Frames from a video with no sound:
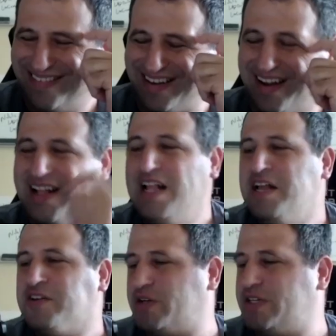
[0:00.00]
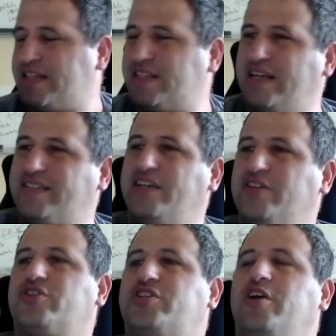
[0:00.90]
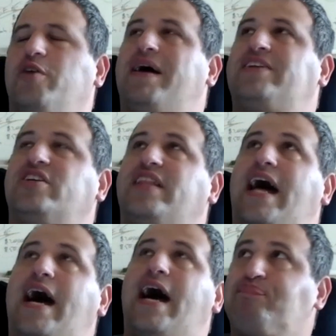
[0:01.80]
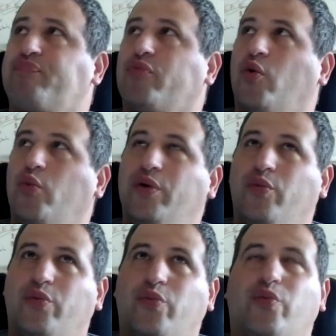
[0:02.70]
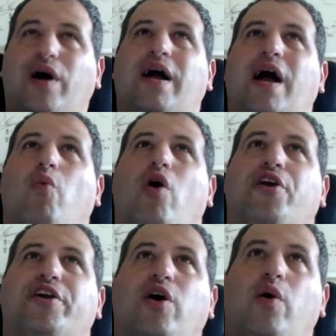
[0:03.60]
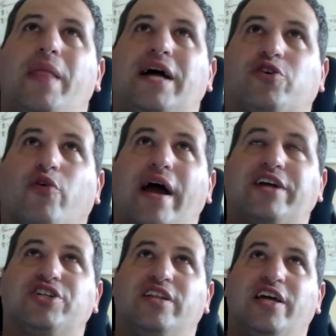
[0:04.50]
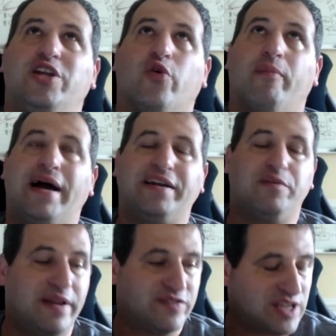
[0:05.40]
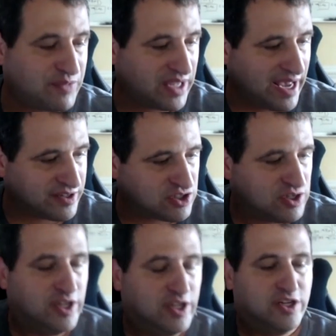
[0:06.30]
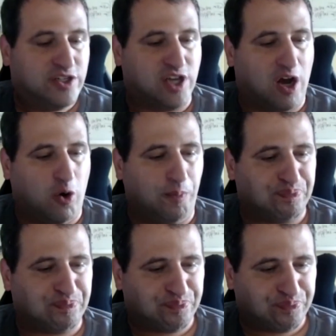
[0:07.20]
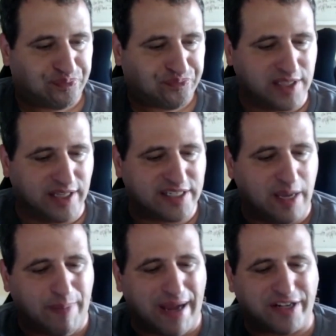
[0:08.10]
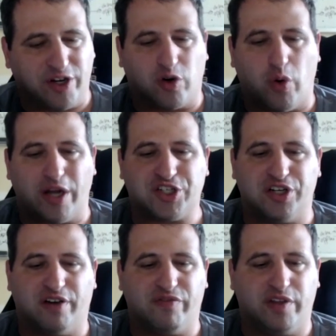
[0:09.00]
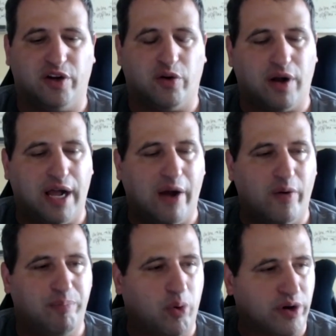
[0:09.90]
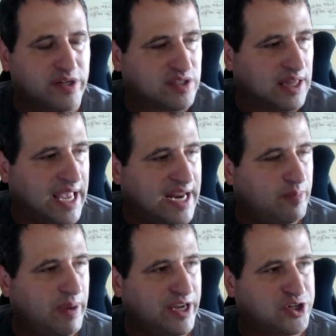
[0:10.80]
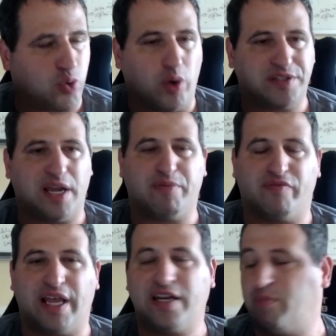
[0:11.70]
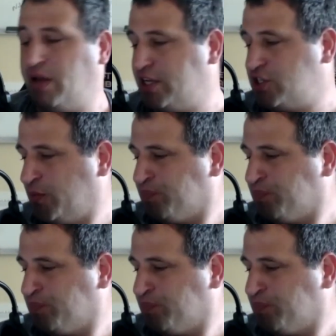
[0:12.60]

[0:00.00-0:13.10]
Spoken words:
Yeah. So it's interesting you mentioned that. I wanted to go in that direction, and then you reminded me of something else. So let's get back to your question of, how important is the landing page, or what type of landing page?